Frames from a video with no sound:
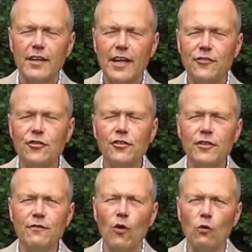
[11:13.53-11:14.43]
It just
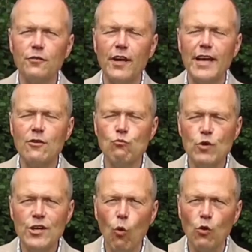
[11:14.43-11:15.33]
involves a
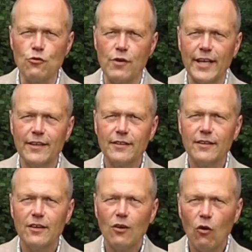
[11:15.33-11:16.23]
reordering
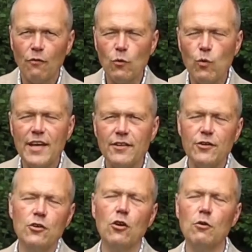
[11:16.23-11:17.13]
of the way that
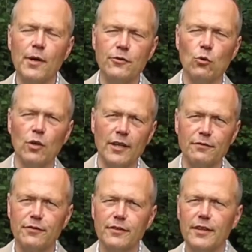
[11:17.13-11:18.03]
you go about your
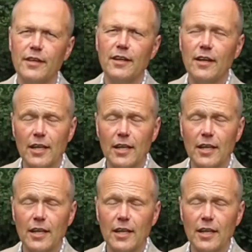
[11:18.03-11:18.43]
life.